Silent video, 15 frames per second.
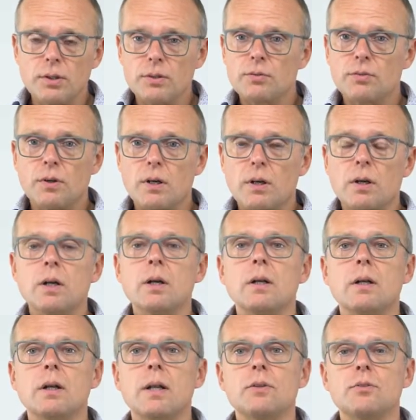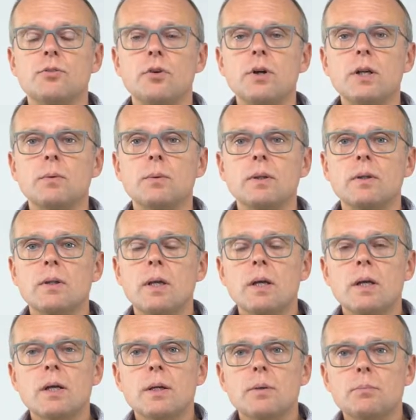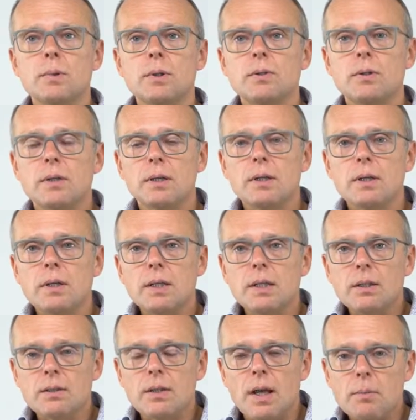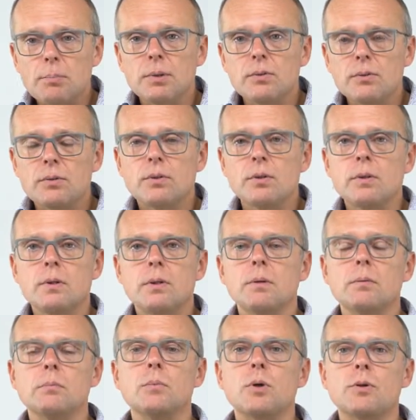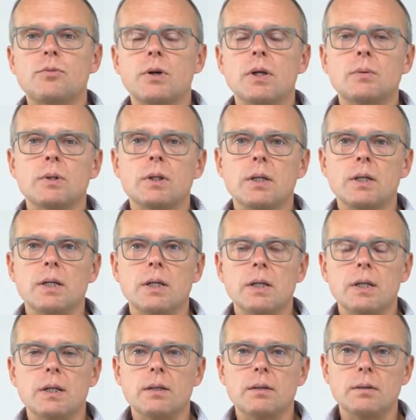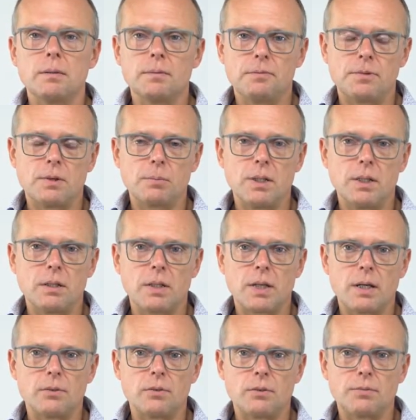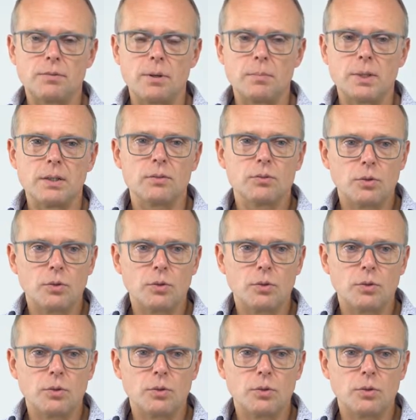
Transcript: It's far less frequent, but it happens more frequently in familial cancer families.